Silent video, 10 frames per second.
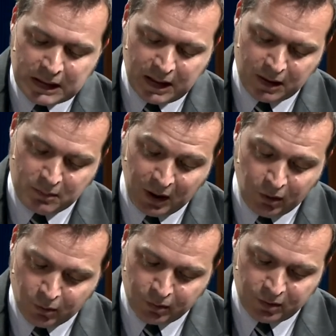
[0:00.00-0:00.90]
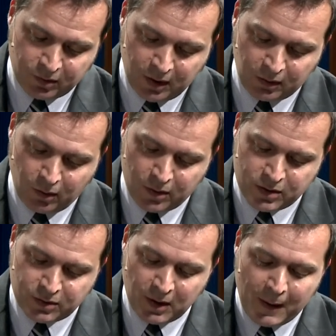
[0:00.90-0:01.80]
can make use of these
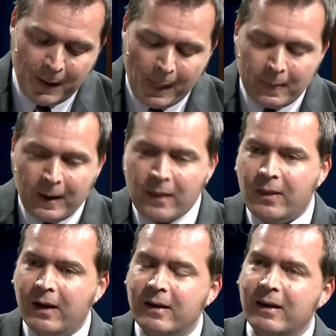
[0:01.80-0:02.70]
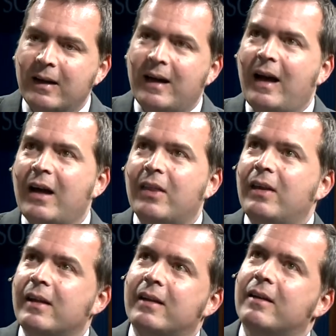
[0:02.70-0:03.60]
technologies. And then I
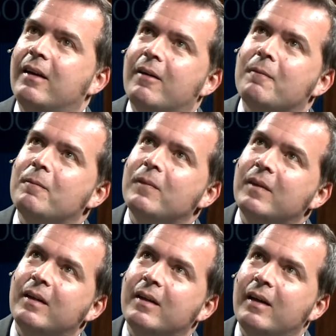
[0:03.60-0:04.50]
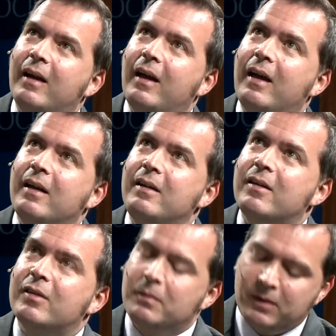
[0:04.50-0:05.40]
think it
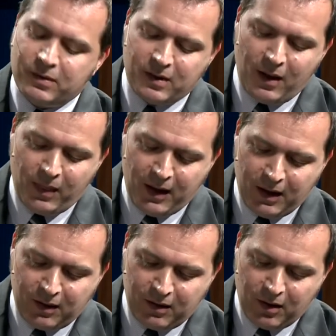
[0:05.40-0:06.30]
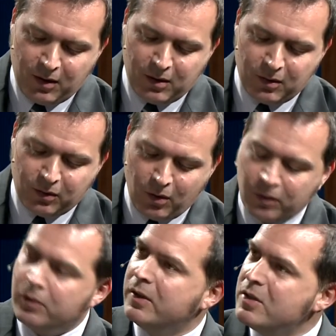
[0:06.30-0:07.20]
needs to be said that
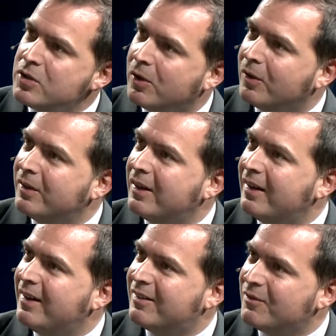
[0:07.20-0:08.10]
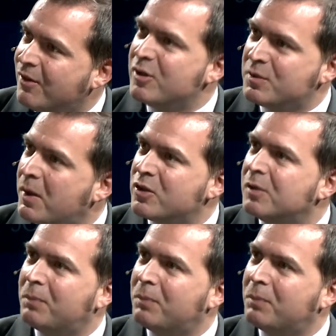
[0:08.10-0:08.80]
Songdo Incheon is a very special